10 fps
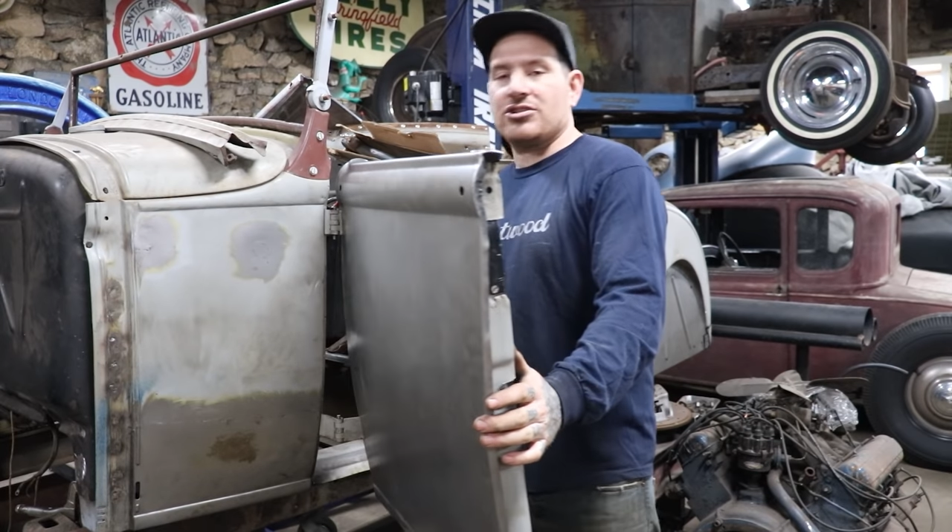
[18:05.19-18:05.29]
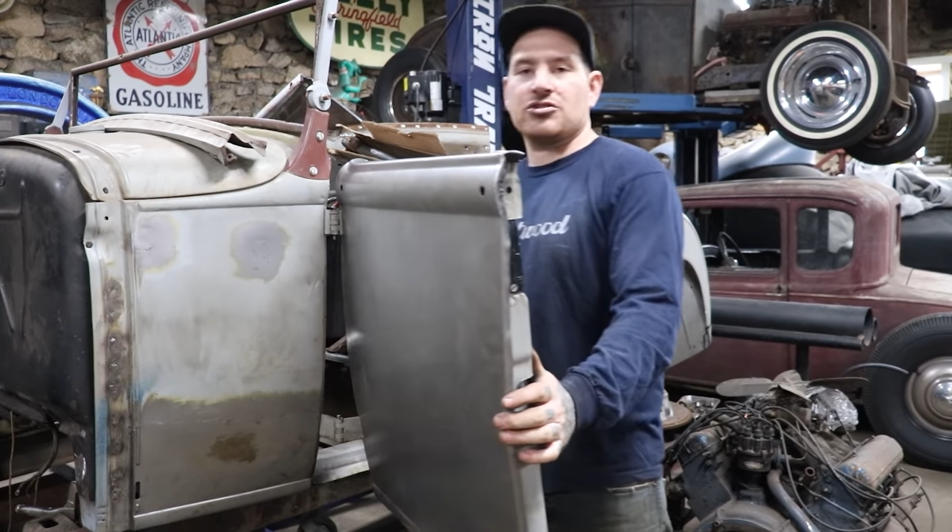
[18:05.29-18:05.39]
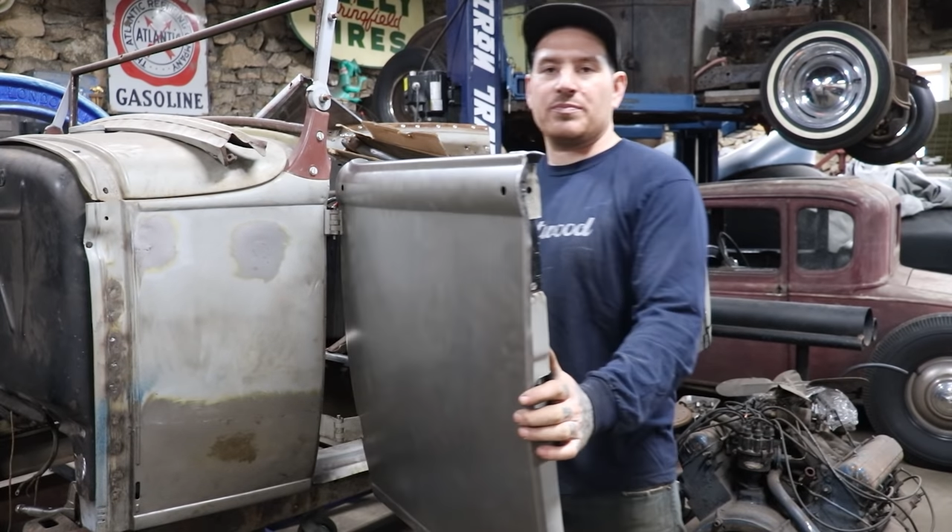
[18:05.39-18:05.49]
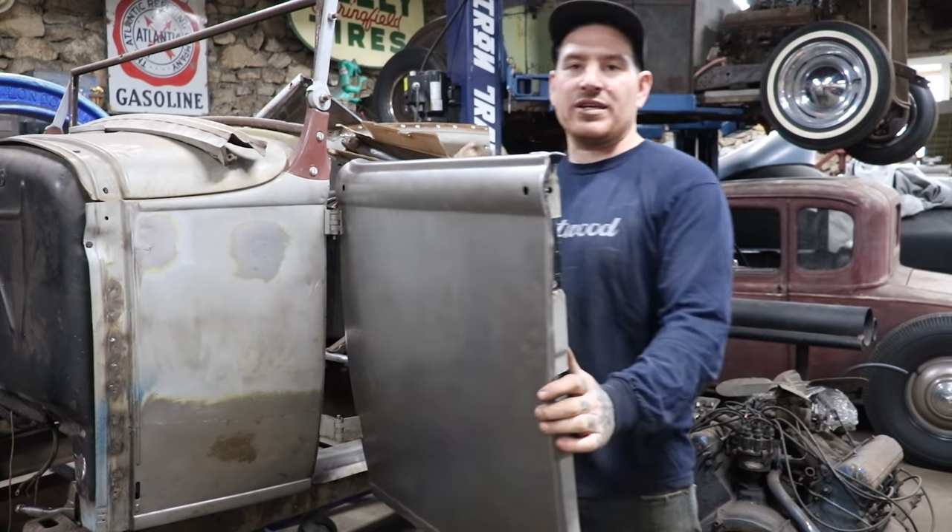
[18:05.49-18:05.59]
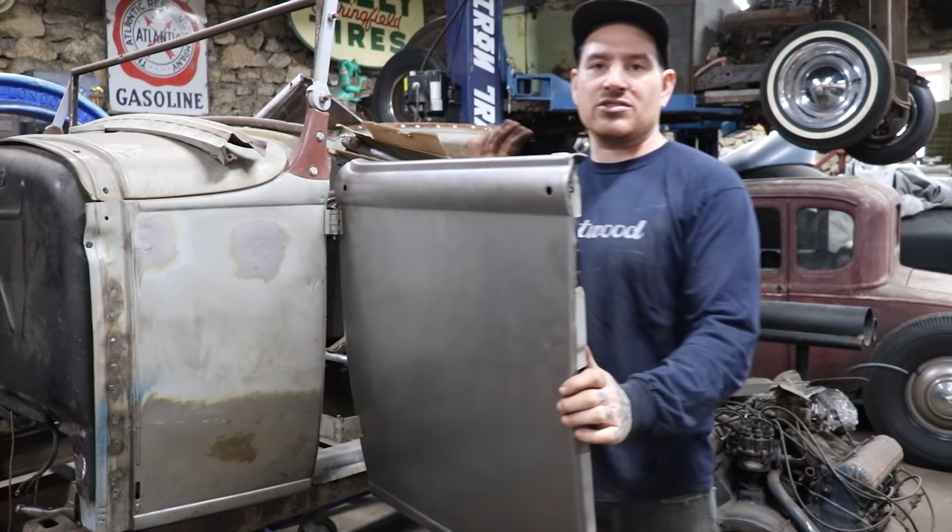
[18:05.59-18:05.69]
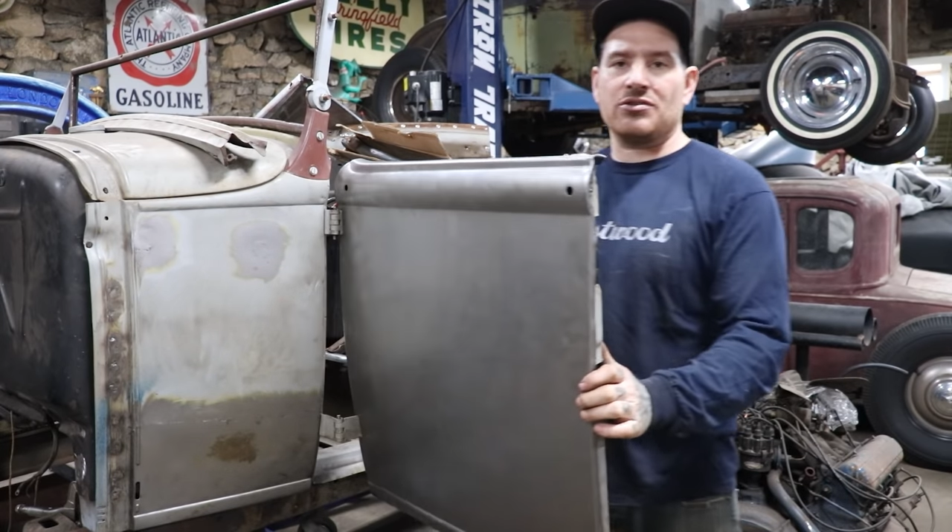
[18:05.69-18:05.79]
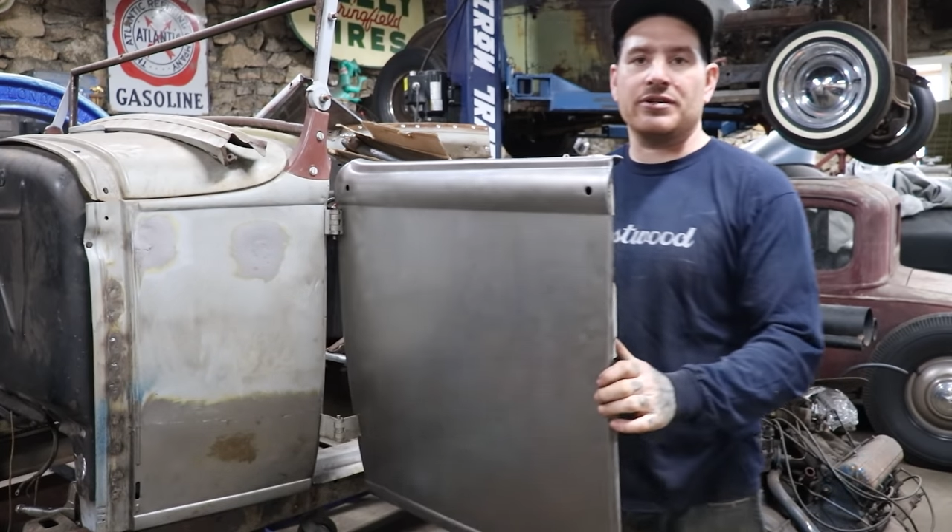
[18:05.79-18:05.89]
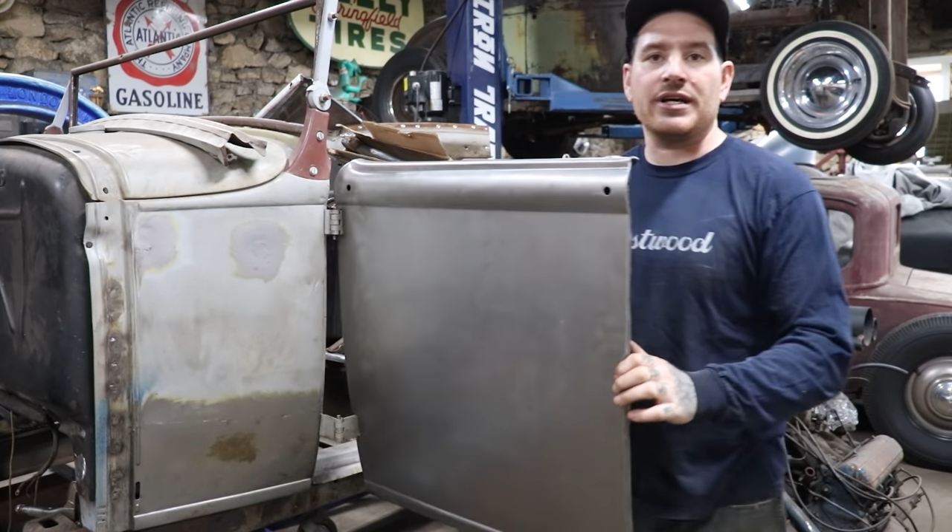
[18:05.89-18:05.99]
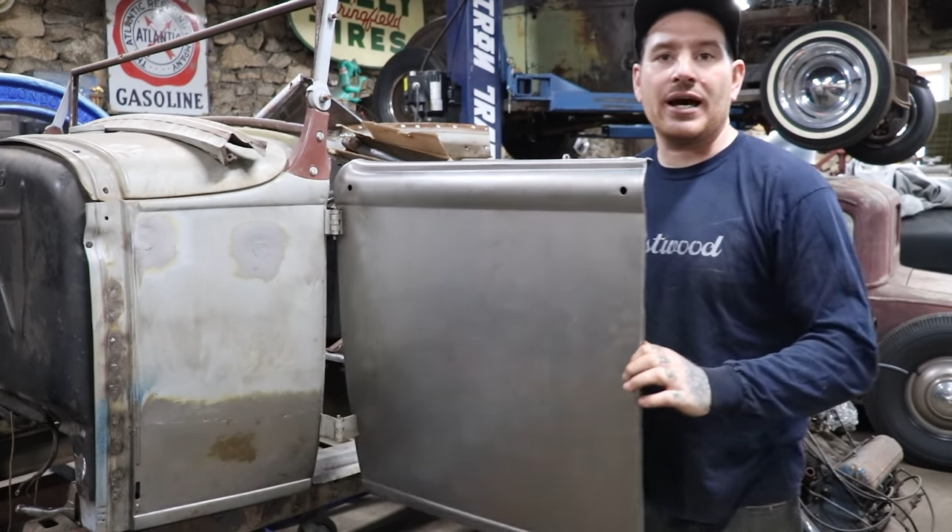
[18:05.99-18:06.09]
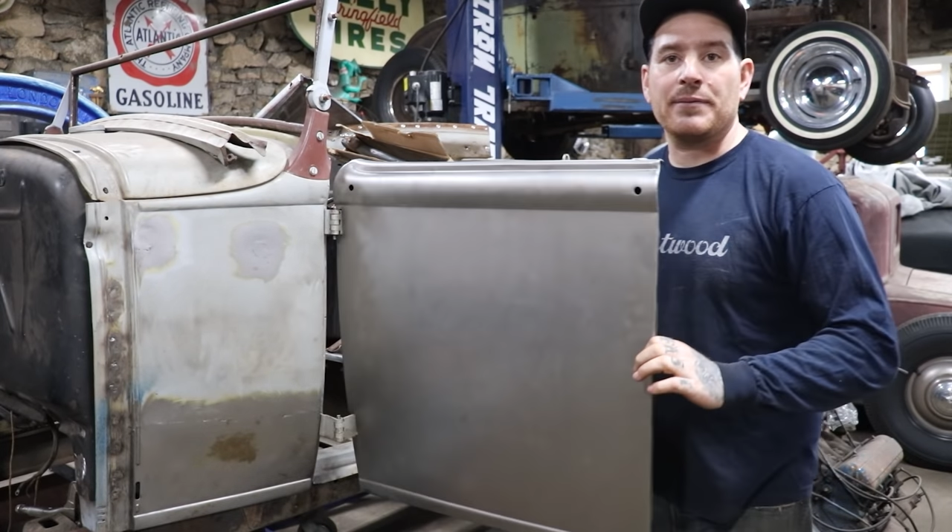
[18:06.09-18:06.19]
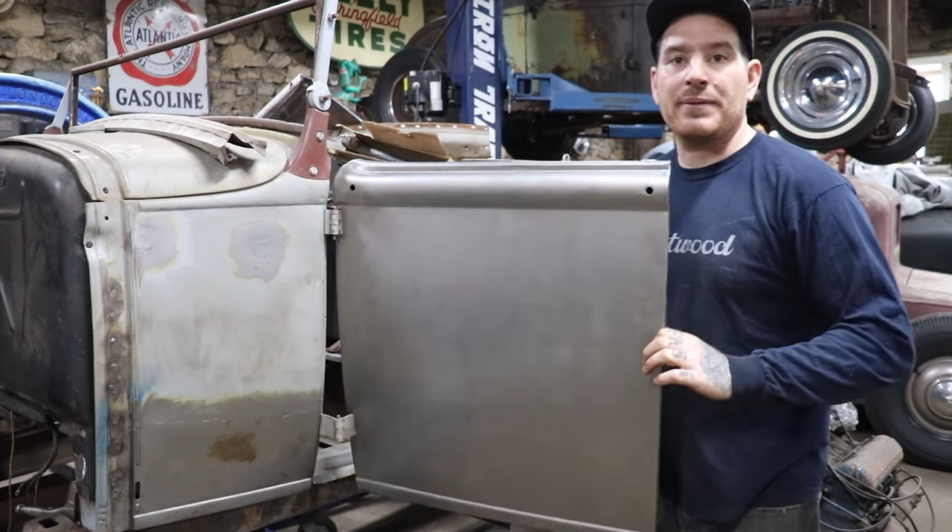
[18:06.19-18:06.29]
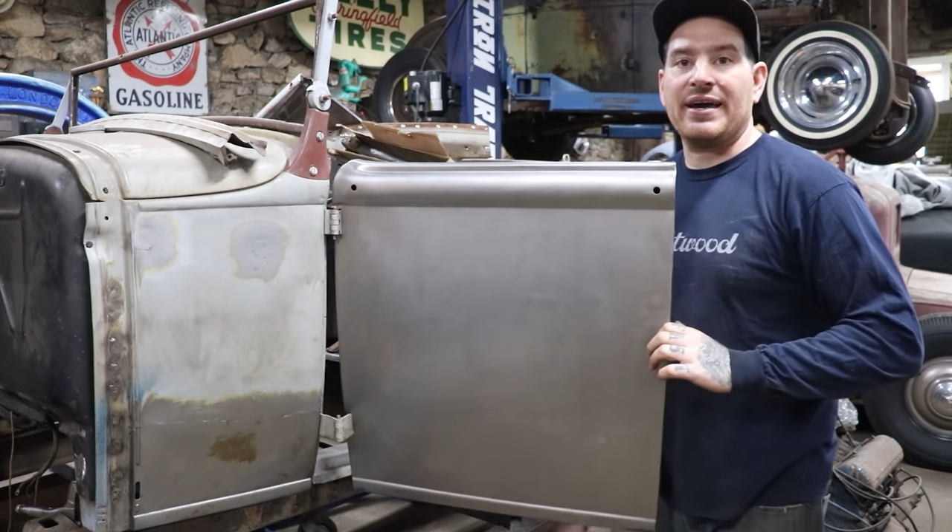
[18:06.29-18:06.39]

just basically got it